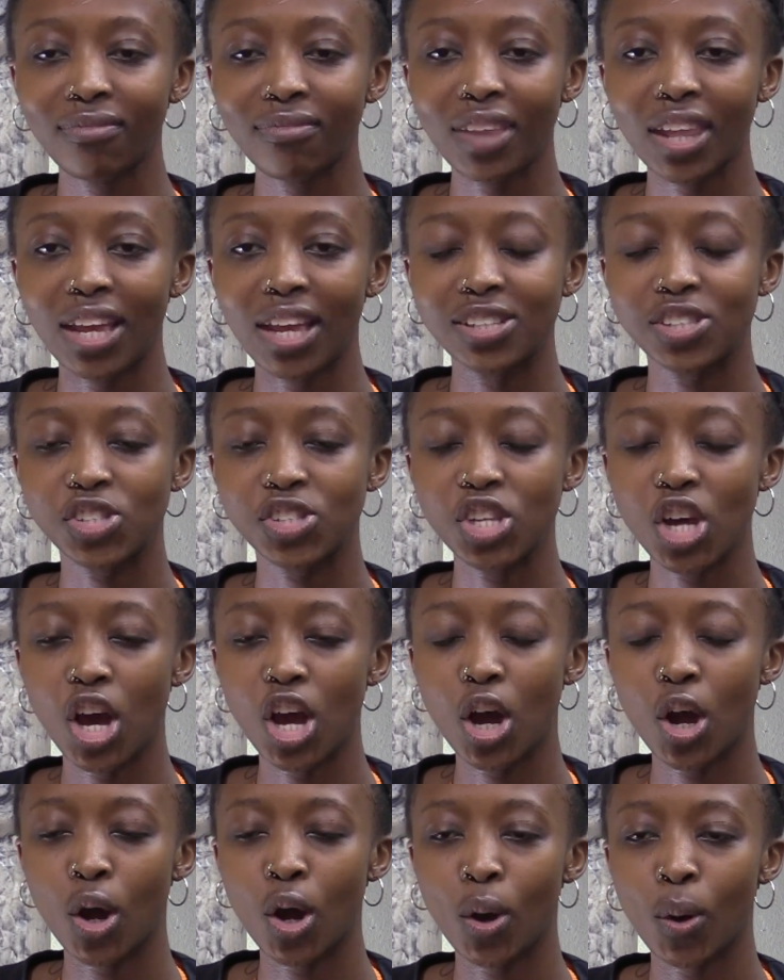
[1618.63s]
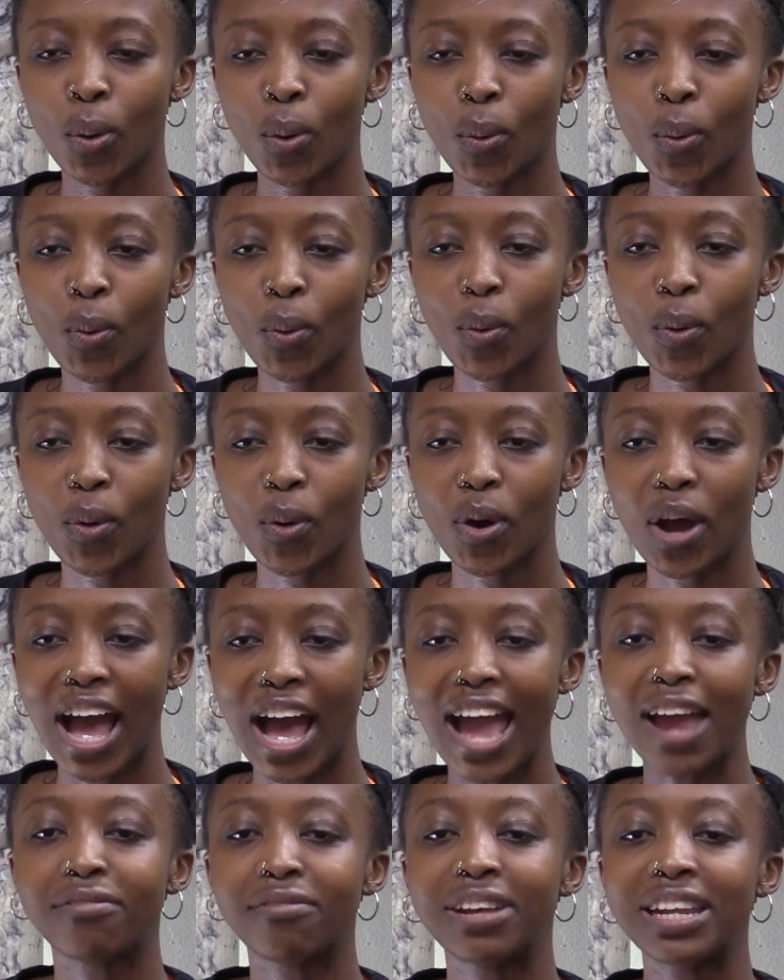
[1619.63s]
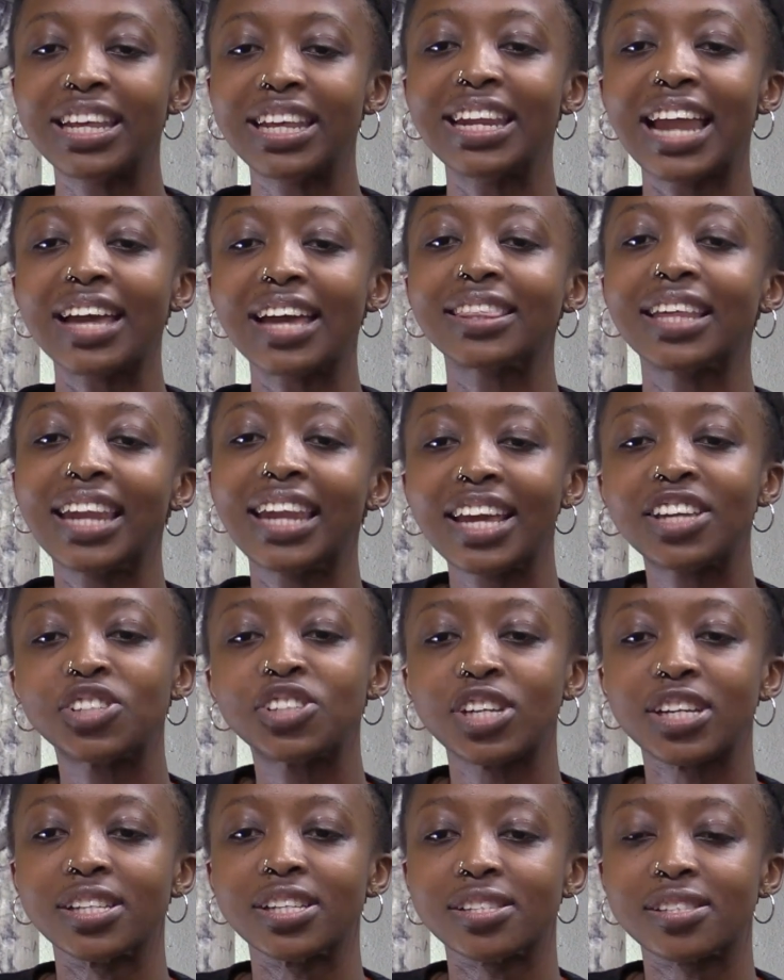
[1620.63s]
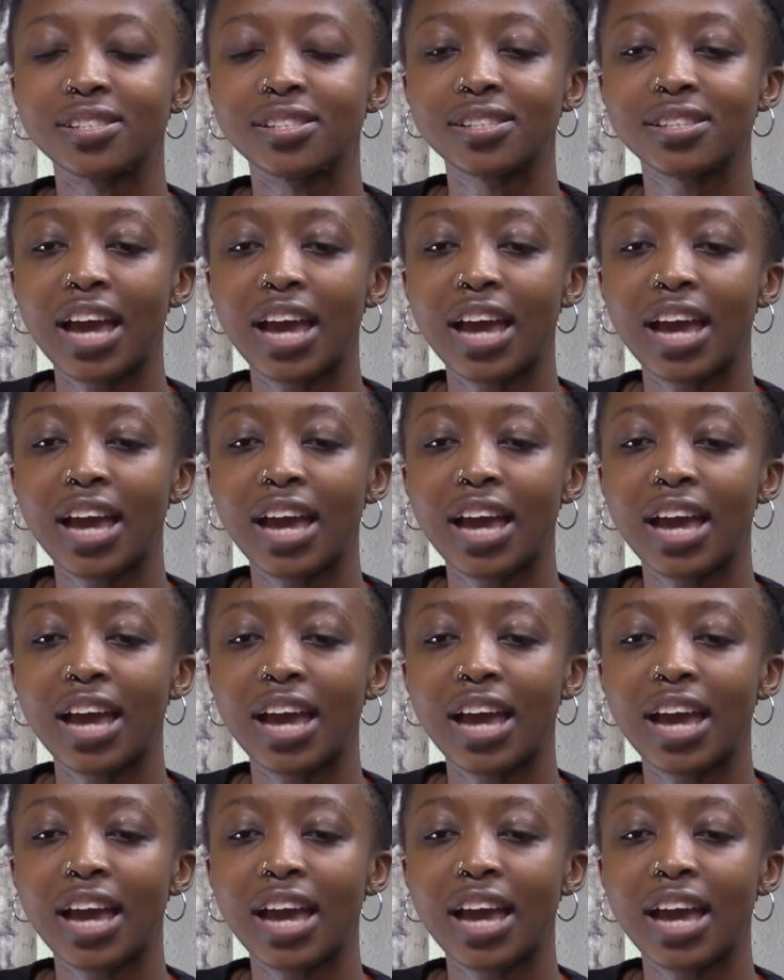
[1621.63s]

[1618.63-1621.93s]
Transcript: So, I really like the lectures.